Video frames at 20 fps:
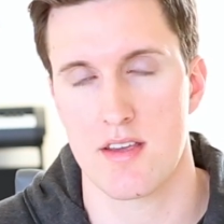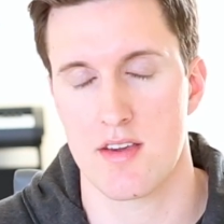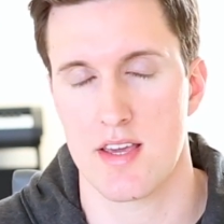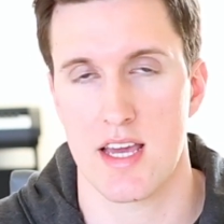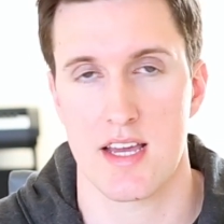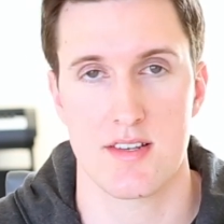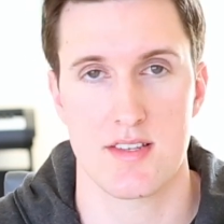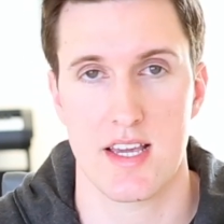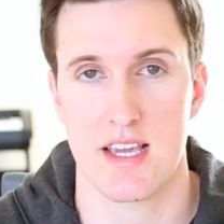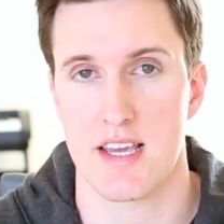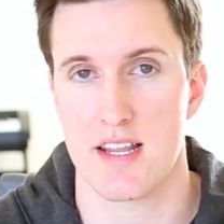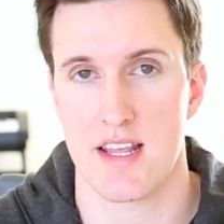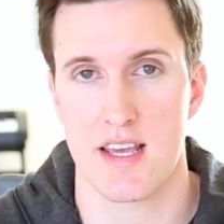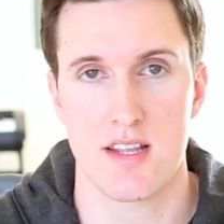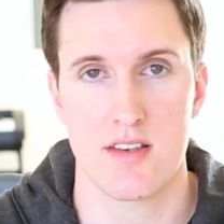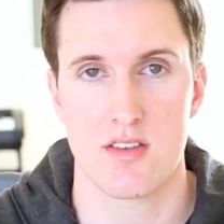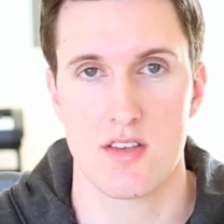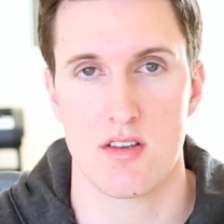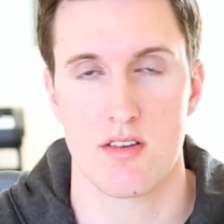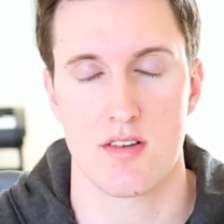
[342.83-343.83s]
You can't take it
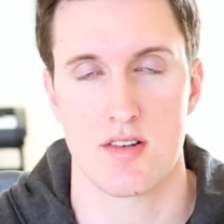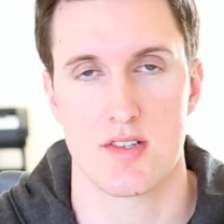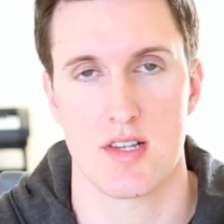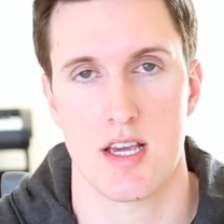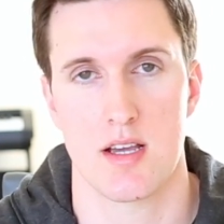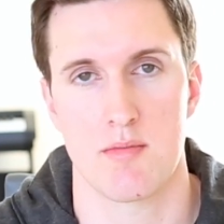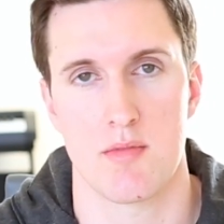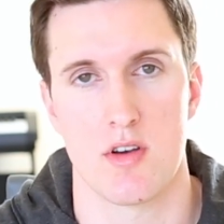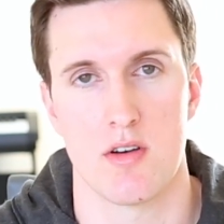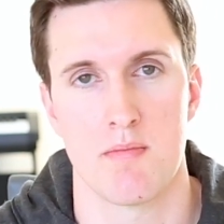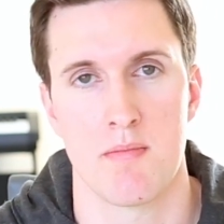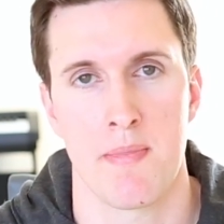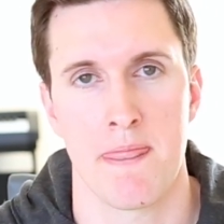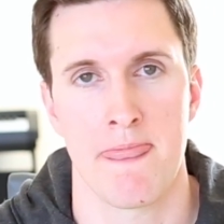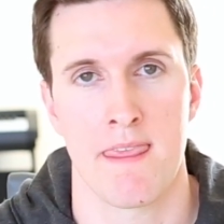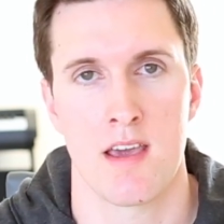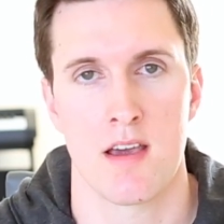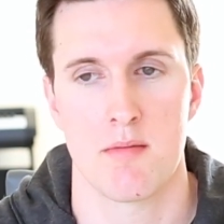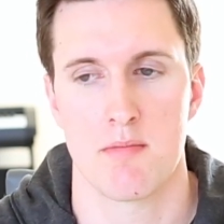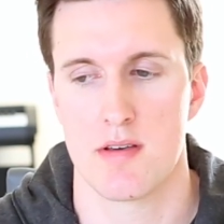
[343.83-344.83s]
into your exam room,
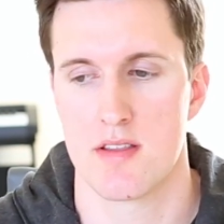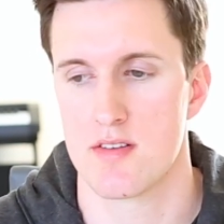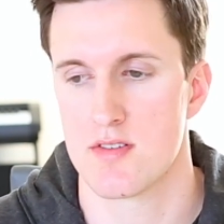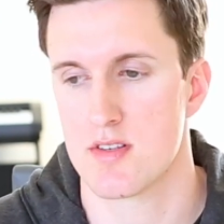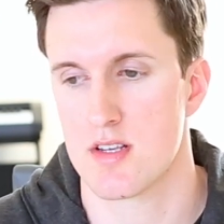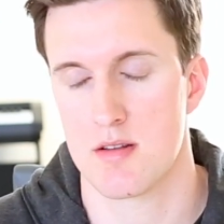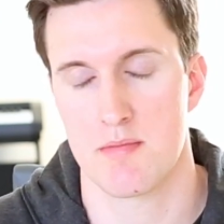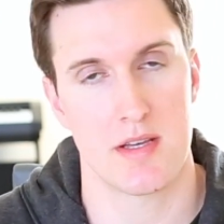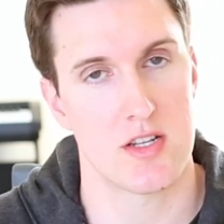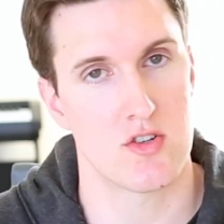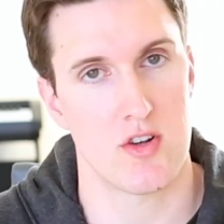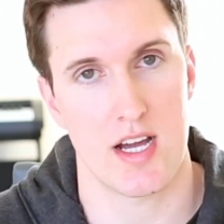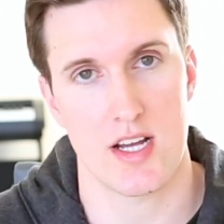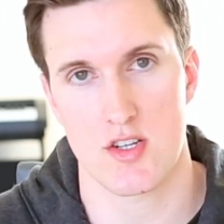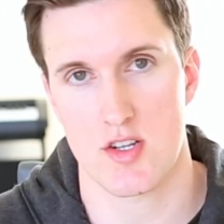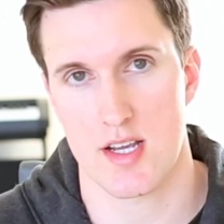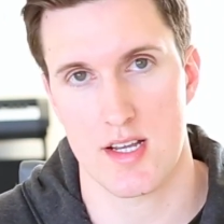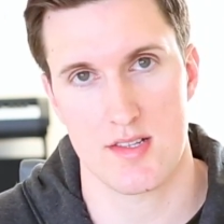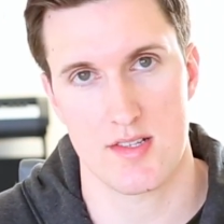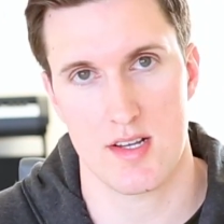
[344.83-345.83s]
but there's going to be
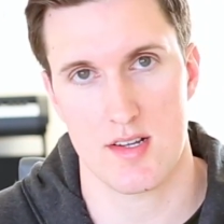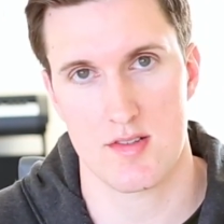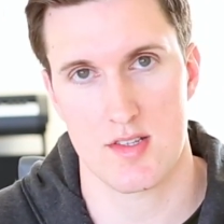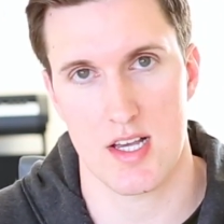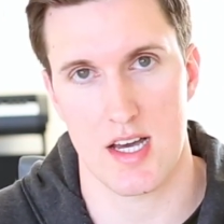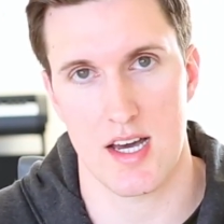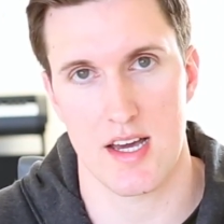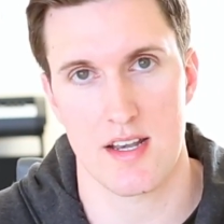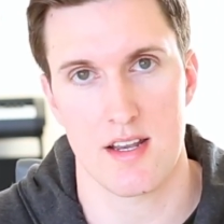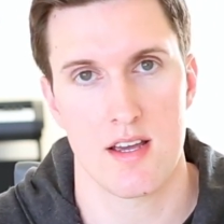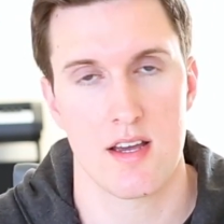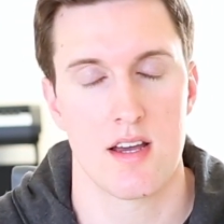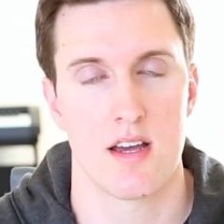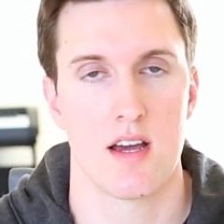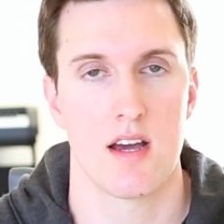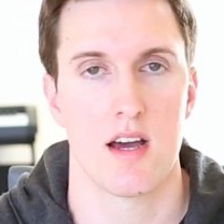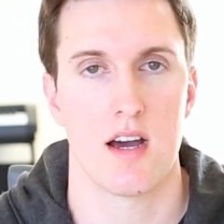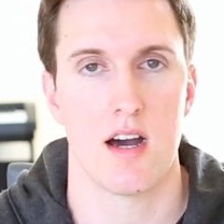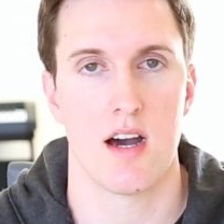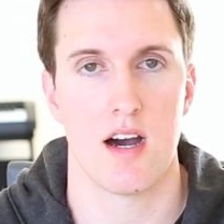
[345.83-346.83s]
trash cans outside,
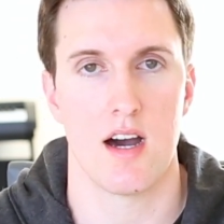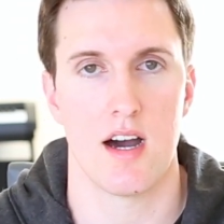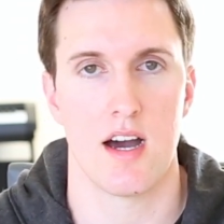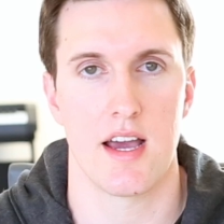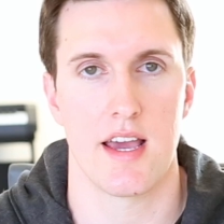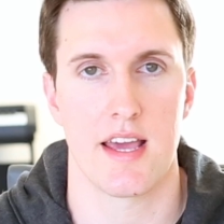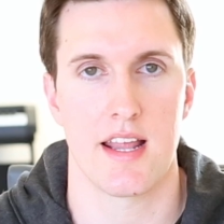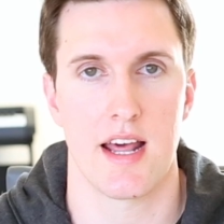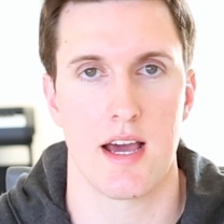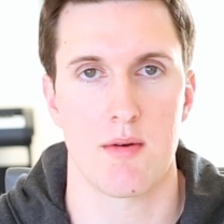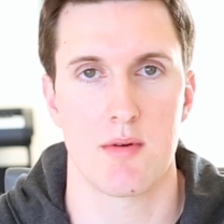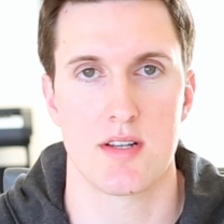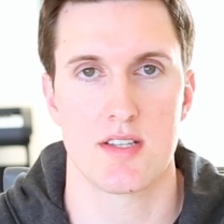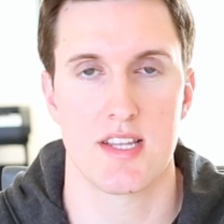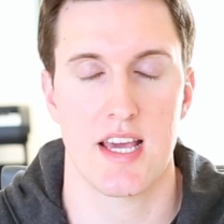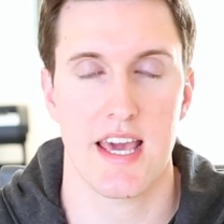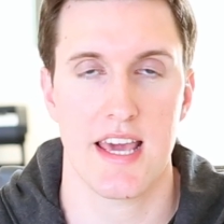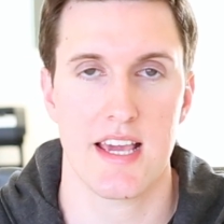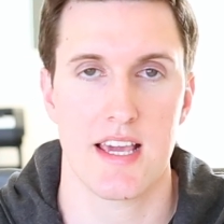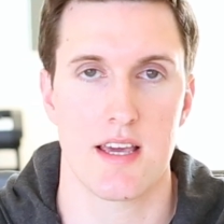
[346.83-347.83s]
and I would
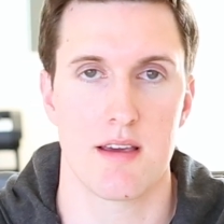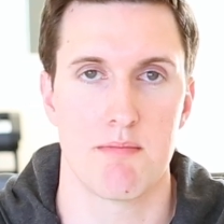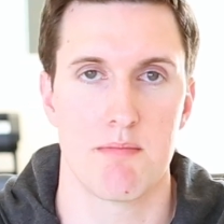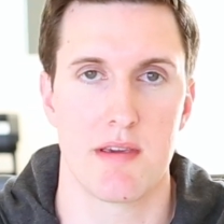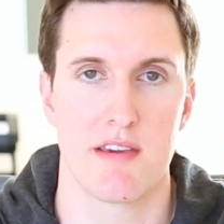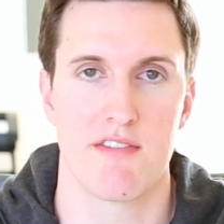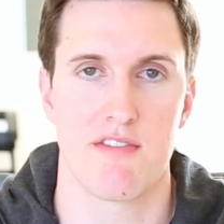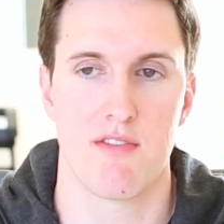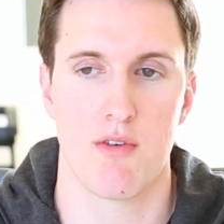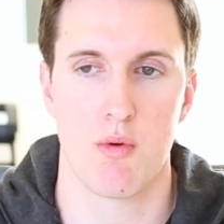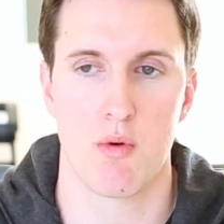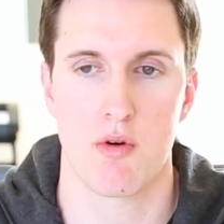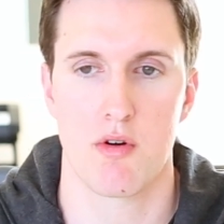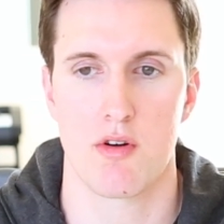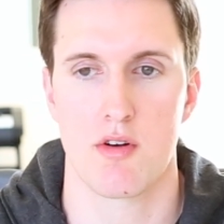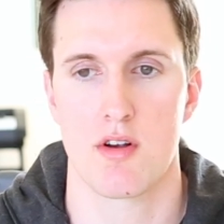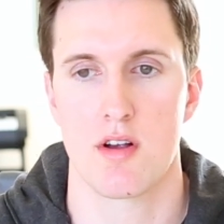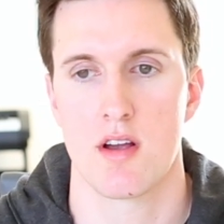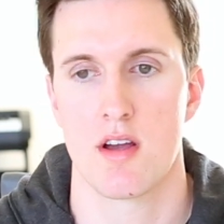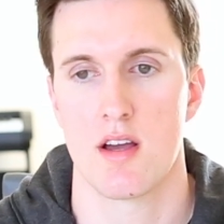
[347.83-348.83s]
take it
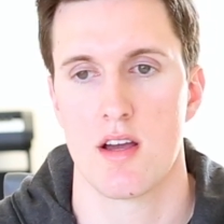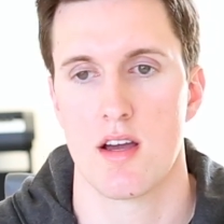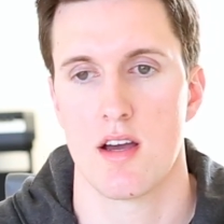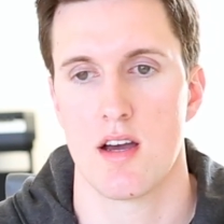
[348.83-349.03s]
before